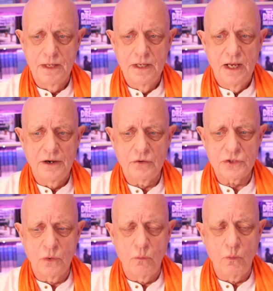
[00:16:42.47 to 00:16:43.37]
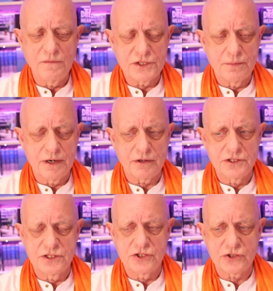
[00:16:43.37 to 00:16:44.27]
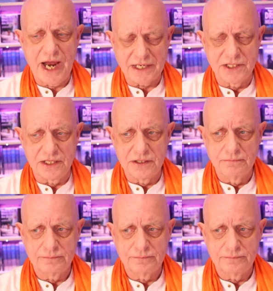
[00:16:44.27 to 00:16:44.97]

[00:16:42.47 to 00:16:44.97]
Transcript: And of course, once America's distracted,